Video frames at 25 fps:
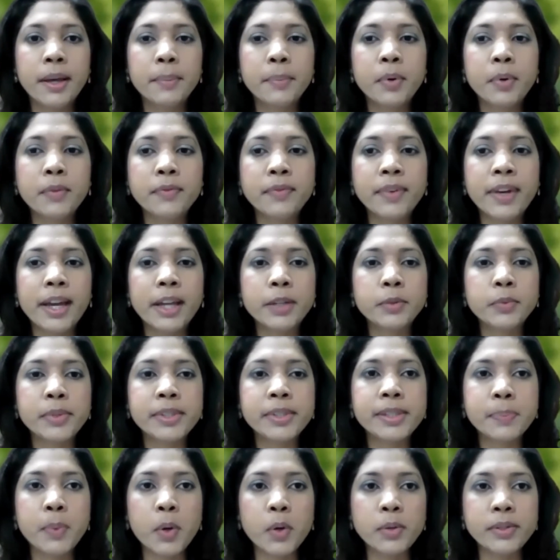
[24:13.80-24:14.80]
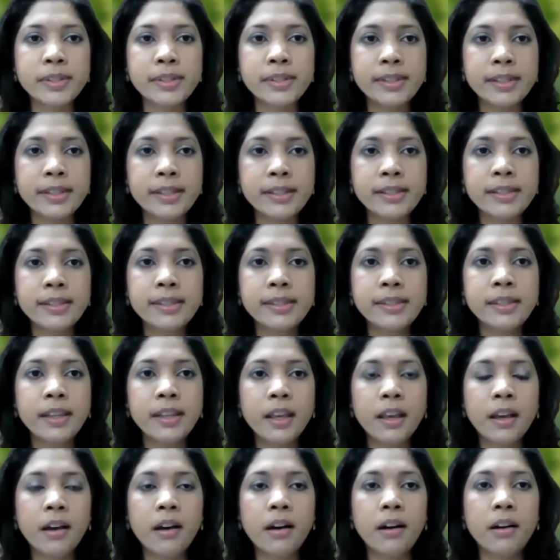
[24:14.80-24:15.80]
provide responses
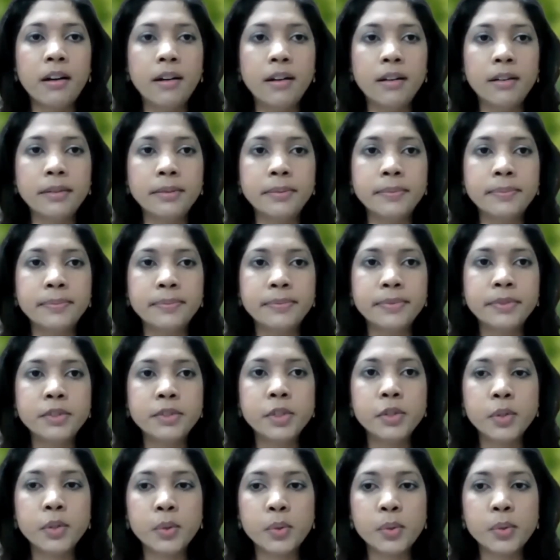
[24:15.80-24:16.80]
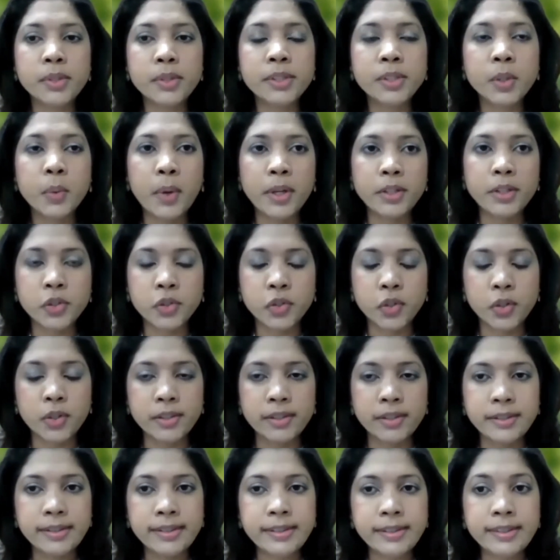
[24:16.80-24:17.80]
to those
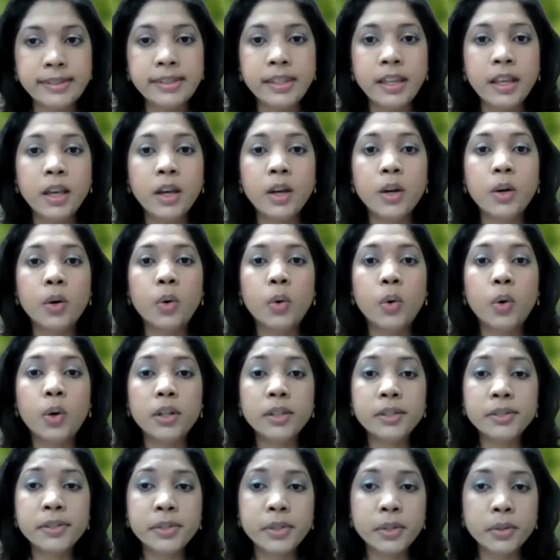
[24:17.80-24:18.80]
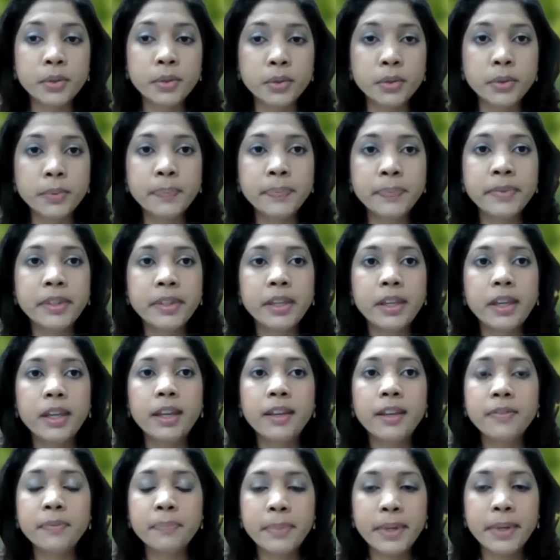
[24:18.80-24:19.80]
questions. Also,
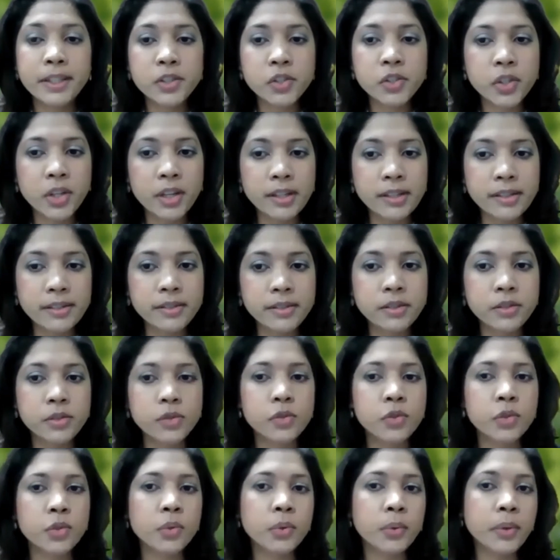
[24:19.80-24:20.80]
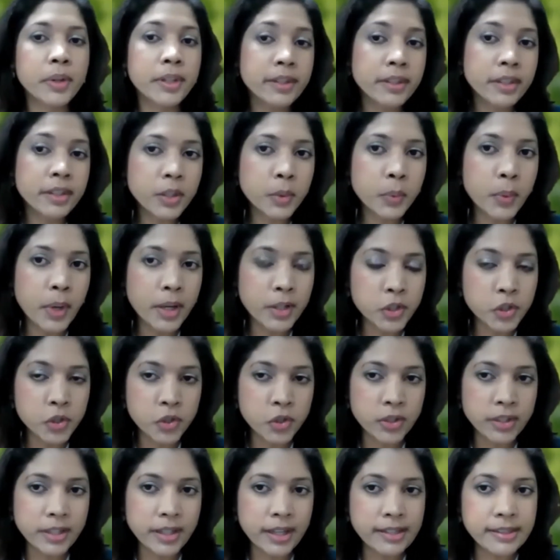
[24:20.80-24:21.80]
if by chance during the
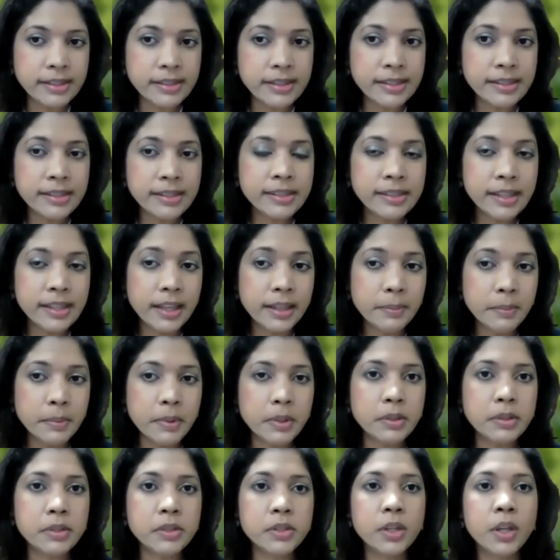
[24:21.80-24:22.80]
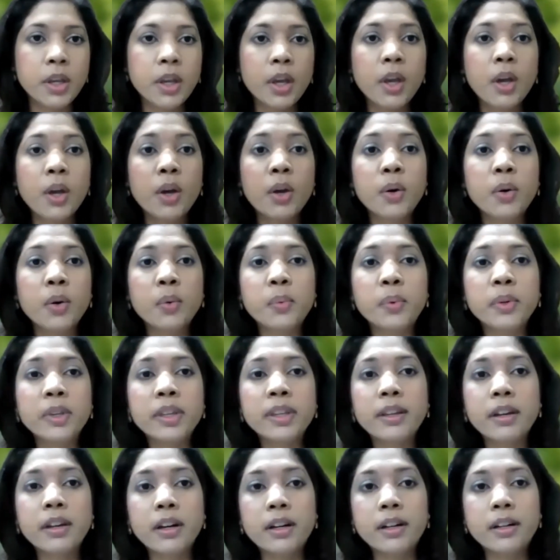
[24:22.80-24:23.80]
question and answer segment,
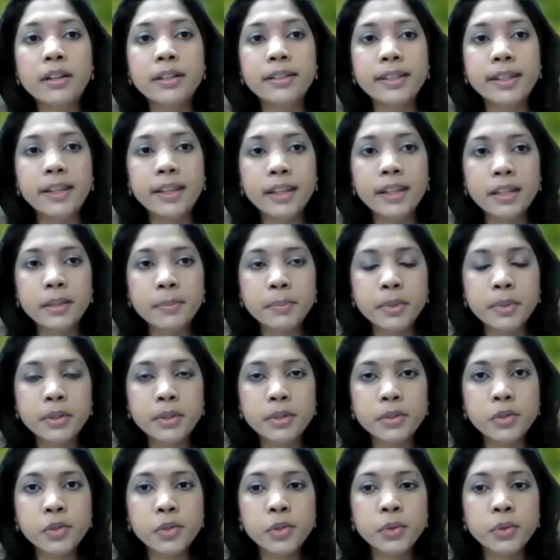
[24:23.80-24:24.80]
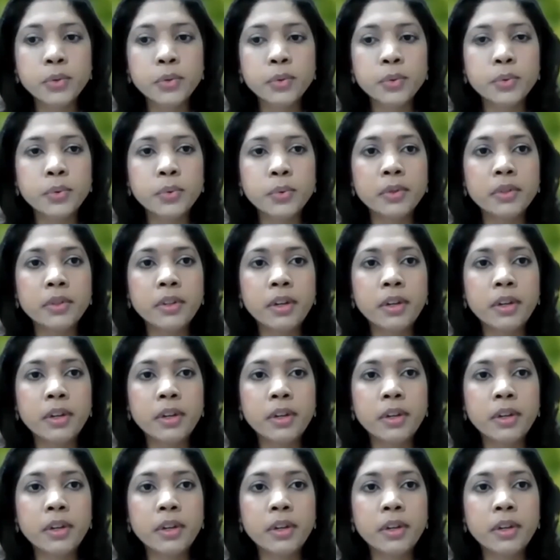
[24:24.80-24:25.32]
we are unable to